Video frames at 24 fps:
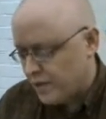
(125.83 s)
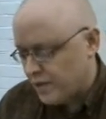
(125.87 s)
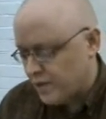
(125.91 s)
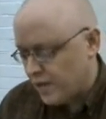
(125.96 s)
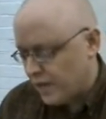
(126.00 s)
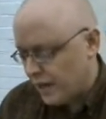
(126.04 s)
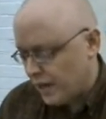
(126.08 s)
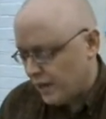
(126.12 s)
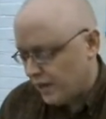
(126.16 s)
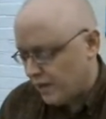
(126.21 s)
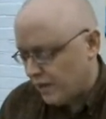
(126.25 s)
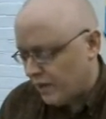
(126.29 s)

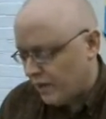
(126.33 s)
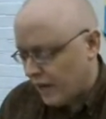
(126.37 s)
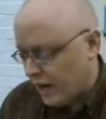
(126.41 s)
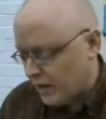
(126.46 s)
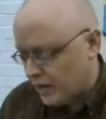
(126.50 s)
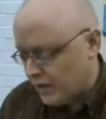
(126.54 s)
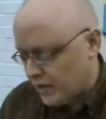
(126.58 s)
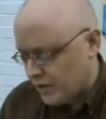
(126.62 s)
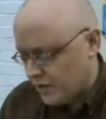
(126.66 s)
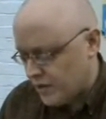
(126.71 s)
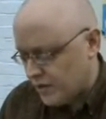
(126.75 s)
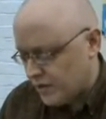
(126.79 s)

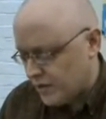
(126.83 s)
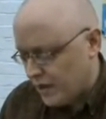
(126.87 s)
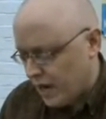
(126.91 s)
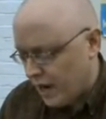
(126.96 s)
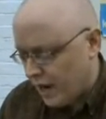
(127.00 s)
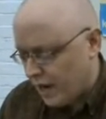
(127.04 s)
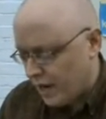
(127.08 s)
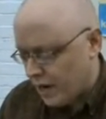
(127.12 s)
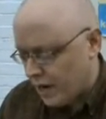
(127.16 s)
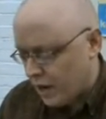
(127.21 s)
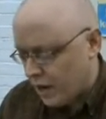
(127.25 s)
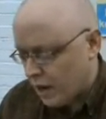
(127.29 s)
signified and
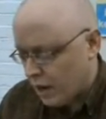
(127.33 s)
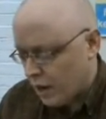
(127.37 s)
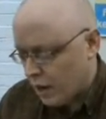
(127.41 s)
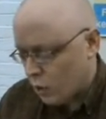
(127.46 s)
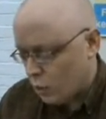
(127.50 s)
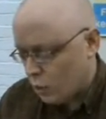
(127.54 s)
sign,